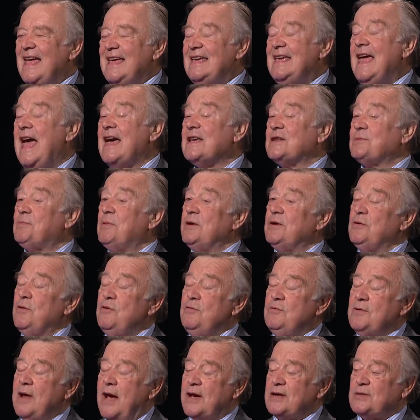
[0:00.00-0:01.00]
Yes, but
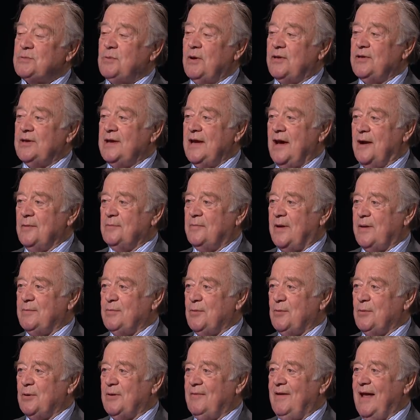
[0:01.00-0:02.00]
who knows what the young
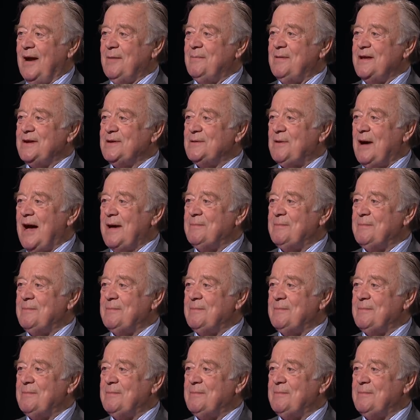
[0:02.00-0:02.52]
people would develop into.